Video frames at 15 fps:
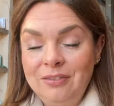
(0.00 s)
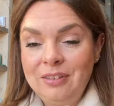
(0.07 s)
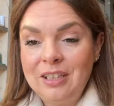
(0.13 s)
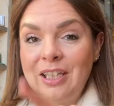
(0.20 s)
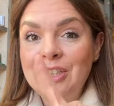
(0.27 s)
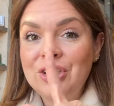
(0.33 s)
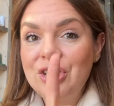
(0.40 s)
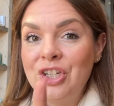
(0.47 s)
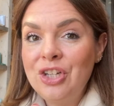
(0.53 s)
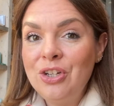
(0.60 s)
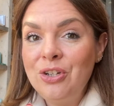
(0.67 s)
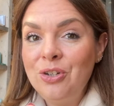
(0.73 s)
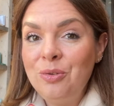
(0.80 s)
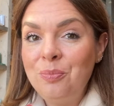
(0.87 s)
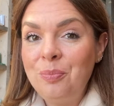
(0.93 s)
and
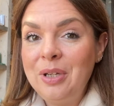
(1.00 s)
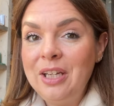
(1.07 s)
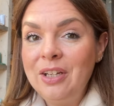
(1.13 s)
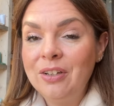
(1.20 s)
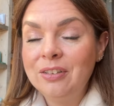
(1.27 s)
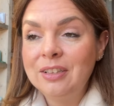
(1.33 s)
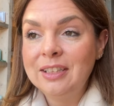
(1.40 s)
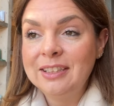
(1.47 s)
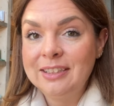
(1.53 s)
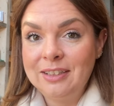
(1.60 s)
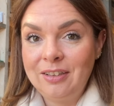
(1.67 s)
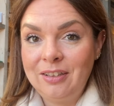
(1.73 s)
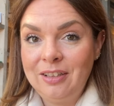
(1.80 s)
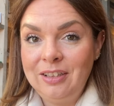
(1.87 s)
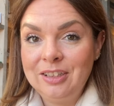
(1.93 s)
two, being on the
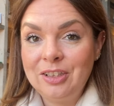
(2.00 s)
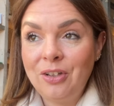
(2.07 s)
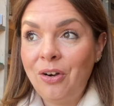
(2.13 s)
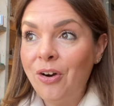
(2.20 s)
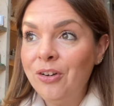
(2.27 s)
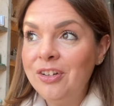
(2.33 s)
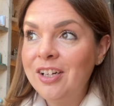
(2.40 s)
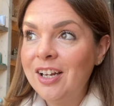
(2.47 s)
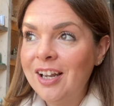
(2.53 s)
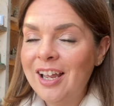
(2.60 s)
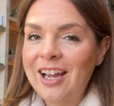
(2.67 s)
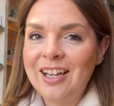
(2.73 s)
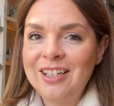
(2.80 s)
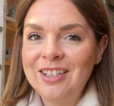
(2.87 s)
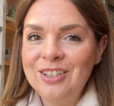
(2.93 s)
site, so on the
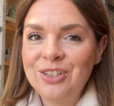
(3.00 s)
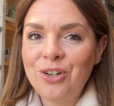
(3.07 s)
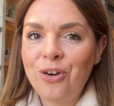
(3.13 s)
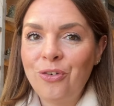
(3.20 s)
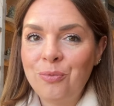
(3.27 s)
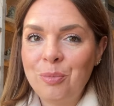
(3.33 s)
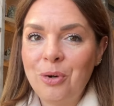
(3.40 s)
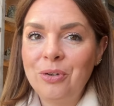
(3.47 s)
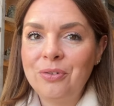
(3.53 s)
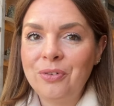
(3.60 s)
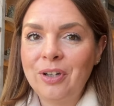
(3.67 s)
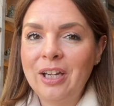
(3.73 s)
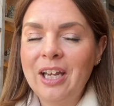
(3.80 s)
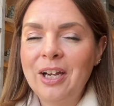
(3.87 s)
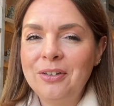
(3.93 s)
land of
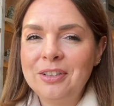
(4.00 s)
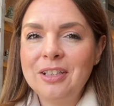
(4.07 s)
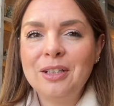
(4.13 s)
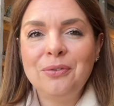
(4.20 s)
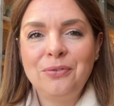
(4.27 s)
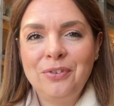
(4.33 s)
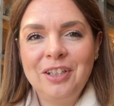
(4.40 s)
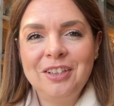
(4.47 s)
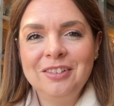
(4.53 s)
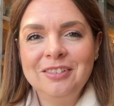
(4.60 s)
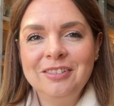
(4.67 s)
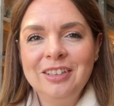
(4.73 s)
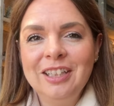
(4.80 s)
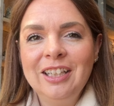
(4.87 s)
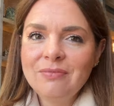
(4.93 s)
Moldavite. How did it
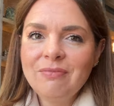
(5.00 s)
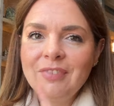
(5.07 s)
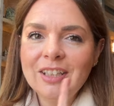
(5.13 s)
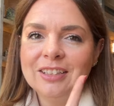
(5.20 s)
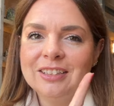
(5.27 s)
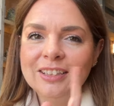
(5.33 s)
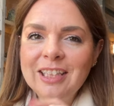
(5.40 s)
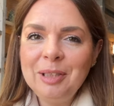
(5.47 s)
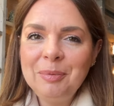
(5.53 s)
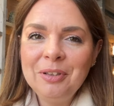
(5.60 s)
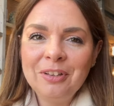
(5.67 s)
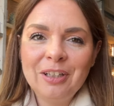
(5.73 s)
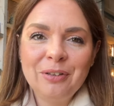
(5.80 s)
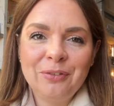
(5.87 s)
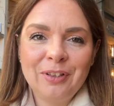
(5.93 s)
feel? So keep your
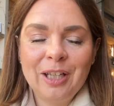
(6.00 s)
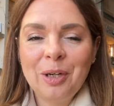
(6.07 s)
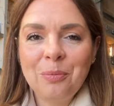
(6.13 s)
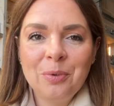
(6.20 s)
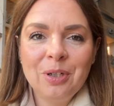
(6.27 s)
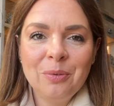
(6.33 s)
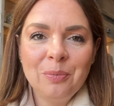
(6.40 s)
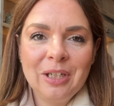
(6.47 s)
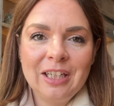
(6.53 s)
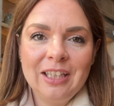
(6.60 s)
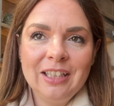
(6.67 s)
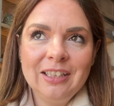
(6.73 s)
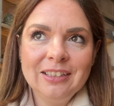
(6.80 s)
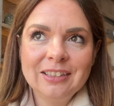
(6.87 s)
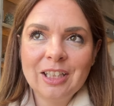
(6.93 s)
eye out for that one. When it
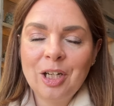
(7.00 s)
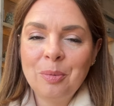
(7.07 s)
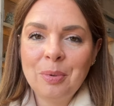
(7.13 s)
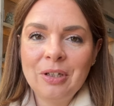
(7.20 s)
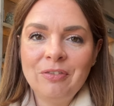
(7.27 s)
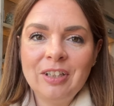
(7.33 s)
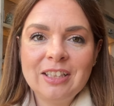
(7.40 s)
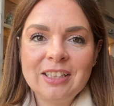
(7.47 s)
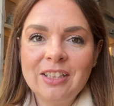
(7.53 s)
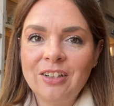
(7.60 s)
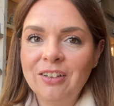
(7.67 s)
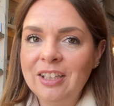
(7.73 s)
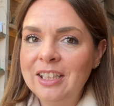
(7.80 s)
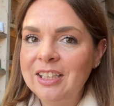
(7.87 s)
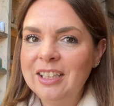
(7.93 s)
is up and ready,
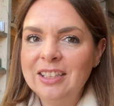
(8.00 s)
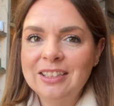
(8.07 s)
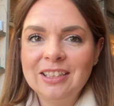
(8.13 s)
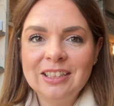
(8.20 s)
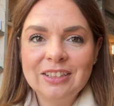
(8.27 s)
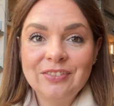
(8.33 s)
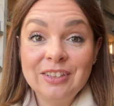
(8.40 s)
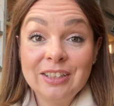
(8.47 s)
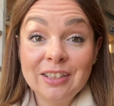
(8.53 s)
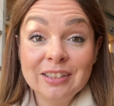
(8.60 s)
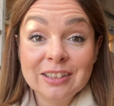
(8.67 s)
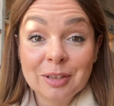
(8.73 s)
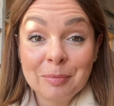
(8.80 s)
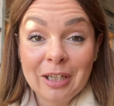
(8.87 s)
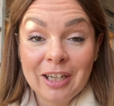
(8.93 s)
I'll link it to this video
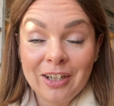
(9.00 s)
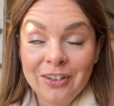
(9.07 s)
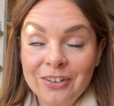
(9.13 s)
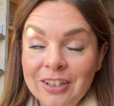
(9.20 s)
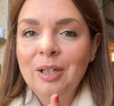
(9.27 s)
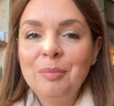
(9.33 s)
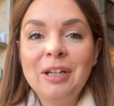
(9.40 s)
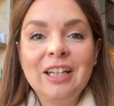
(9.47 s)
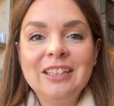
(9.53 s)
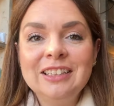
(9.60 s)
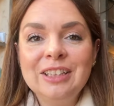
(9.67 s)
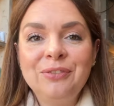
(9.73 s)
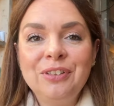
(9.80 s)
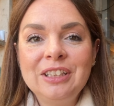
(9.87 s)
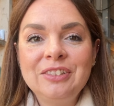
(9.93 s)
somehow. But that is
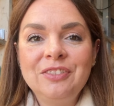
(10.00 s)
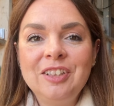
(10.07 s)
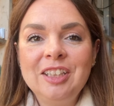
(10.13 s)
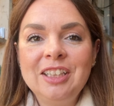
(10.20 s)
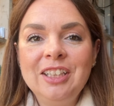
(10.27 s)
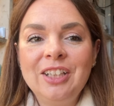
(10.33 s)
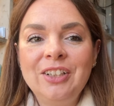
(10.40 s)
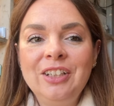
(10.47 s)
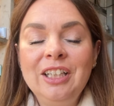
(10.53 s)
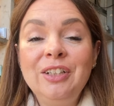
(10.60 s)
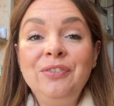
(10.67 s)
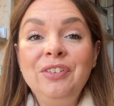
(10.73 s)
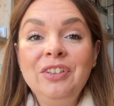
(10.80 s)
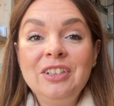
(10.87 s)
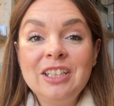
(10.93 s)
it for this video.
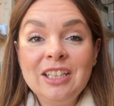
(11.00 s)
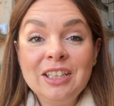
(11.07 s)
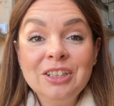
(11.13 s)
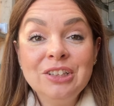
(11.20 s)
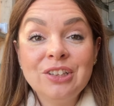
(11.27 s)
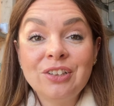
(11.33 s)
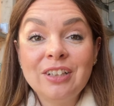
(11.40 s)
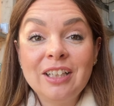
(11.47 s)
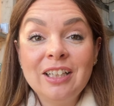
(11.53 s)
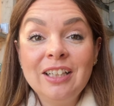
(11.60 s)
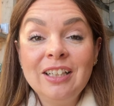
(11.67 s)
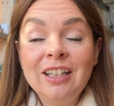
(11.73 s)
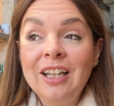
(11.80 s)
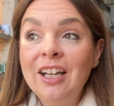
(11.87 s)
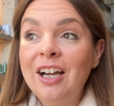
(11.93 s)
If you did enjoy
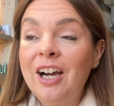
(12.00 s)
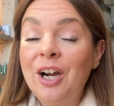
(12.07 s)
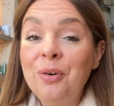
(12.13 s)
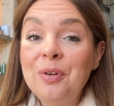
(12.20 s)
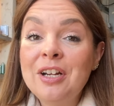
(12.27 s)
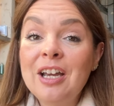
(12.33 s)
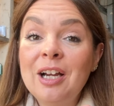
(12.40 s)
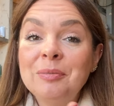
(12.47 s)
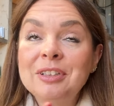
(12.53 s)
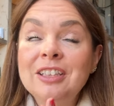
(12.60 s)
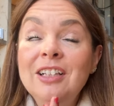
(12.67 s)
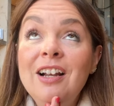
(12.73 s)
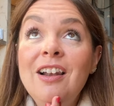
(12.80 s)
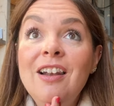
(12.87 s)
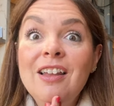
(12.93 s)
it, I would
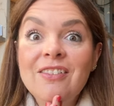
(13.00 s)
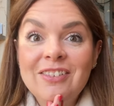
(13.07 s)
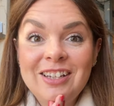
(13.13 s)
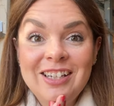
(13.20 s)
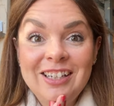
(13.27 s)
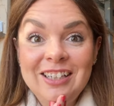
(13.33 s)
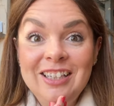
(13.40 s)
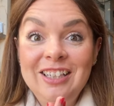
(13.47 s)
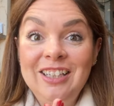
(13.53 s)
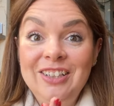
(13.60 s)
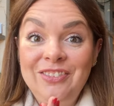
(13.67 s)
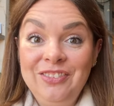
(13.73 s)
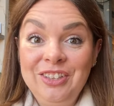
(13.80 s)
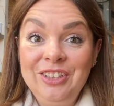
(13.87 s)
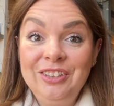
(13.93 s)
absolutely love it
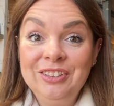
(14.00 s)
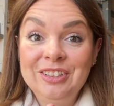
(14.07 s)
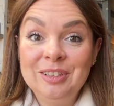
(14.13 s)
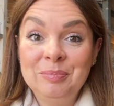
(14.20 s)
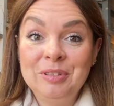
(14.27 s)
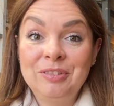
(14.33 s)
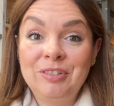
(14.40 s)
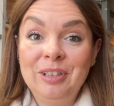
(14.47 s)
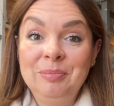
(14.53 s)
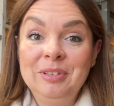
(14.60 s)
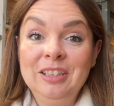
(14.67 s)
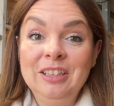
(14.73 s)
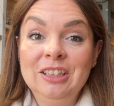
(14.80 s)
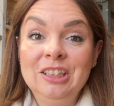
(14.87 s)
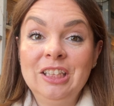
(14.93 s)
if you subscribe to
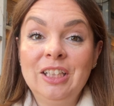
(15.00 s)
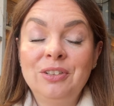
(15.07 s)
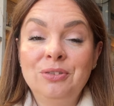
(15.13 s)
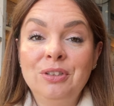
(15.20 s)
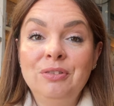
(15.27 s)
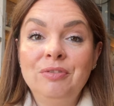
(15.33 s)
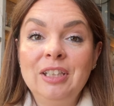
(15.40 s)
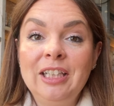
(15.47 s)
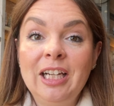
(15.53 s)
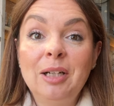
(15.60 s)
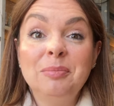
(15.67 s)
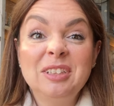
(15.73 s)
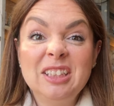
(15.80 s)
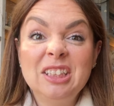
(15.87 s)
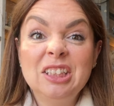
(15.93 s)
this channel. It really
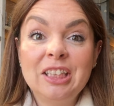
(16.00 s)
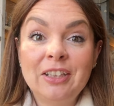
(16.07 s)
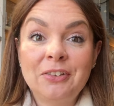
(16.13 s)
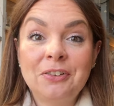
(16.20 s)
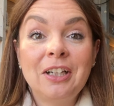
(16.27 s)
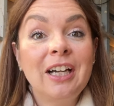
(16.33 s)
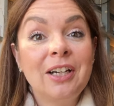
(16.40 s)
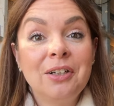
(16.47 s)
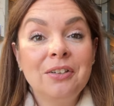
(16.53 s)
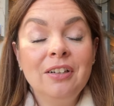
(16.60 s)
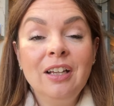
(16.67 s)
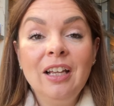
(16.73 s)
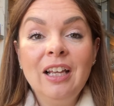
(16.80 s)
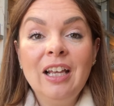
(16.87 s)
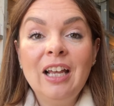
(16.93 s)
helps this channel out
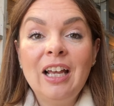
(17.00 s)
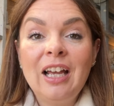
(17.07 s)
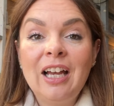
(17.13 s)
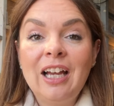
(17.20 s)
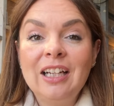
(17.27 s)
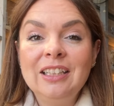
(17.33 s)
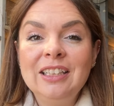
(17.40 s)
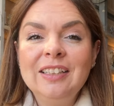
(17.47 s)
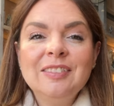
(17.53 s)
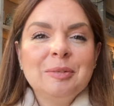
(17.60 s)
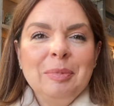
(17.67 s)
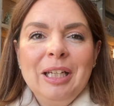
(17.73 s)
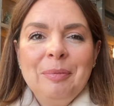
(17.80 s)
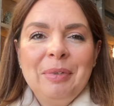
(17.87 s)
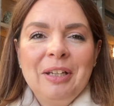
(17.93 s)
and gives
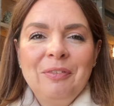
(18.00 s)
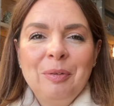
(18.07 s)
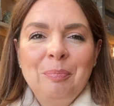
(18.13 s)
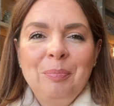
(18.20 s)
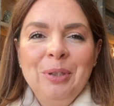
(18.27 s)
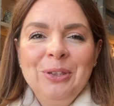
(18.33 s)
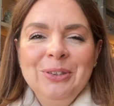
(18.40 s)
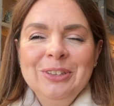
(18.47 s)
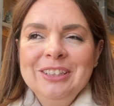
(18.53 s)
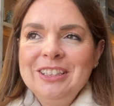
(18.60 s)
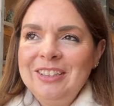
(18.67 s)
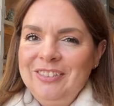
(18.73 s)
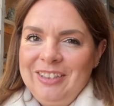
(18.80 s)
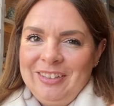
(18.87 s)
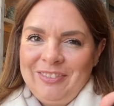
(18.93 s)
me a bit of a boost.
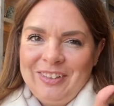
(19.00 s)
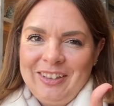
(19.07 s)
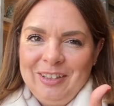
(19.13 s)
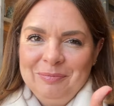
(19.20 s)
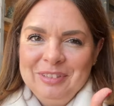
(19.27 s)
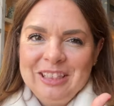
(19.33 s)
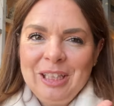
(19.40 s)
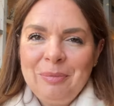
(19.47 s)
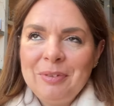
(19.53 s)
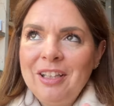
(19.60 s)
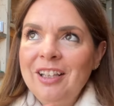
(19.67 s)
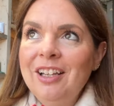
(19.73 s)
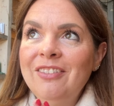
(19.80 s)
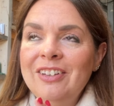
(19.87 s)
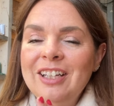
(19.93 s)
Do give a thumbs up,
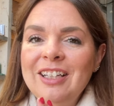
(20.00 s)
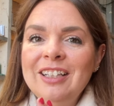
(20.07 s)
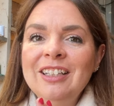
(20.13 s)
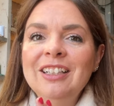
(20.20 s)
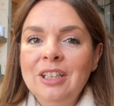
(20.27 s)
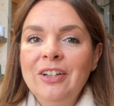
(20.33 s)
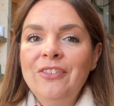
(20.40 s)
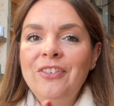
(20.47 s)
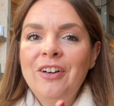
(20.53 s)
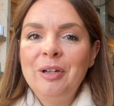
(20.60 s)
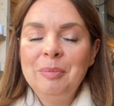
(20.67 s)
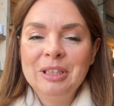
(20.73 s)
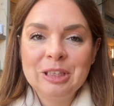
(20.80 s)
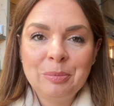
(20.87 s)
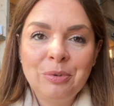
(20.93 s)
love it. Very
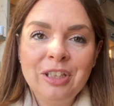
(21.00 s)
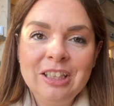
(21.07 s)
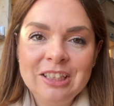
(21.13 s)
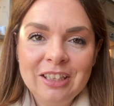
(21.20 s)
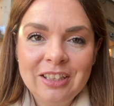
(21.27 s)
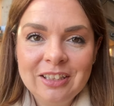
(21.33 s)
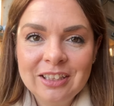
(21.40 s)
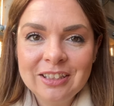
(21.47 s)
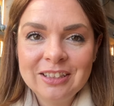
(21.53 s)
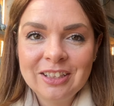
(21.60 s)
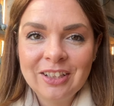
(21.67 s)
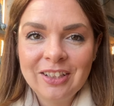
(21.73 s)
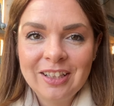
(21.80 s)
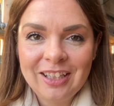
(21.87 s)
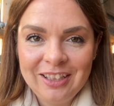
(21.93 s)
much appreciated,
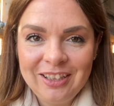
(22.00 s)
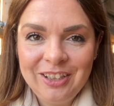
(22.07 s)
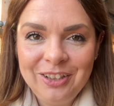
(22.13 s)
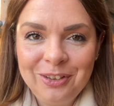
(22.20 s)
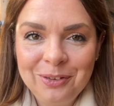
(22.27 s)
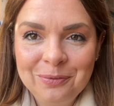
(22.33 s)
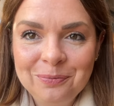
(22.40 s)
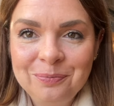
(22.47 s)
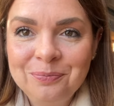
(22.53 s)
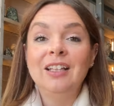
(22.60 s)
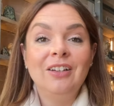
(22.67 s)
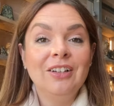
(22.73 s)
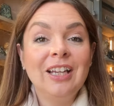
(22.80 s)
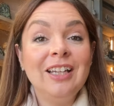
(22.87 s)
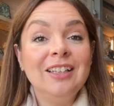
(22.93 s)
so thank you.
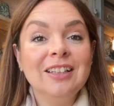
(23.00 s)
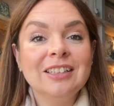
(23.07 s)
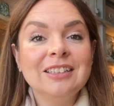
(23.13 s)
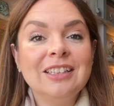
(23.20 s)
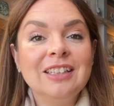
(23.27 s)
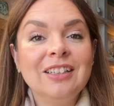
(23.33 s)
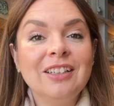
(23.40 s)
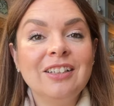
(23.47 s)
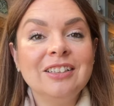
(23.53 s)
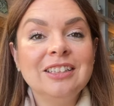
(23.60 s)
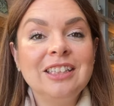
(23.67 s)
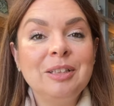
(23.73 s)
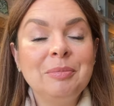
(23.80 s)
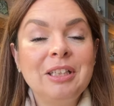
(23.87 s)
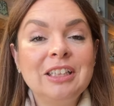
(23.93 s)
Okay, that's it, and I'll
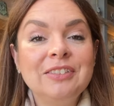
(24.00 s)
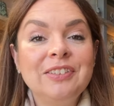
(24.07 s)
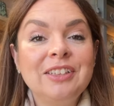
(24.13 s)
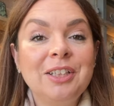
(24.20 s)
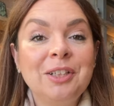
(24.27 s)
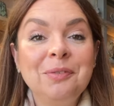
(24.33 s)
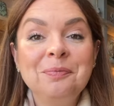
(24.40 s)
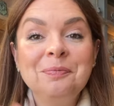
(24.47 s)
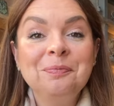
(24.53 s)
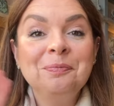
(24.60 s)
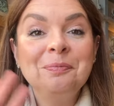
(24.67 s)
see you in my next video.